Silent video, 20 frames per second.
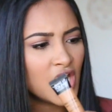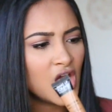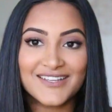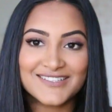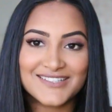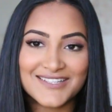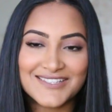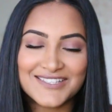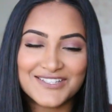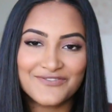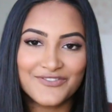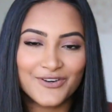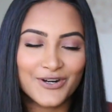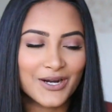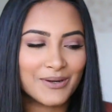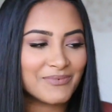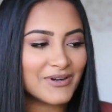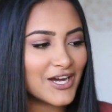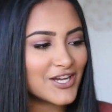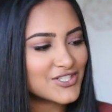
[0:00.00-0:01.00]
It's a
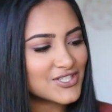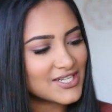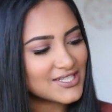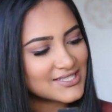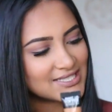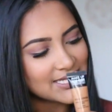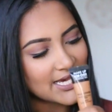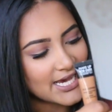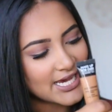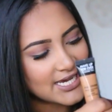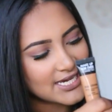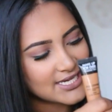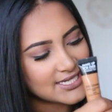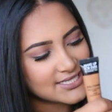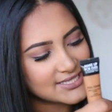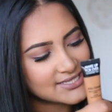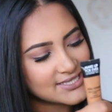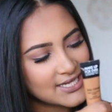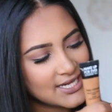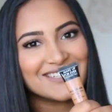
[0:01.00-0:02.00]
Sephora brush. It
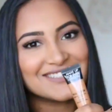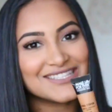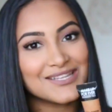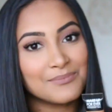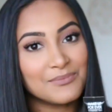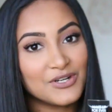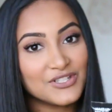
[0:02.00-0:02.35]
says it's a